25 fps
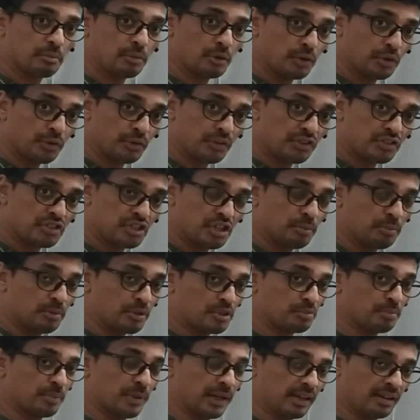produces steeper
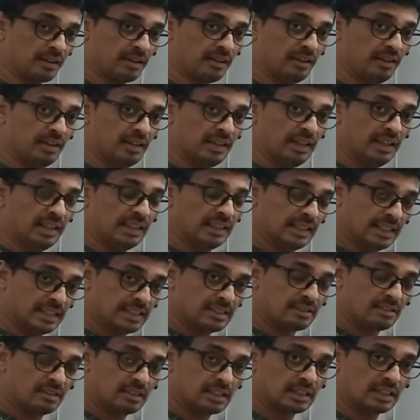spectra. That's
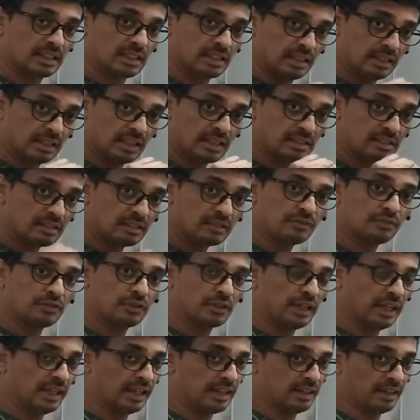not
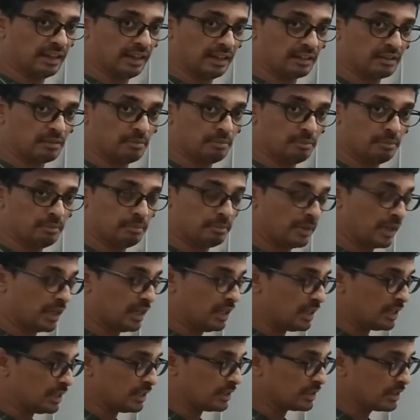fully correct,
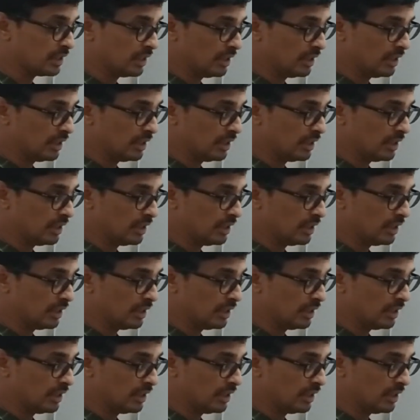because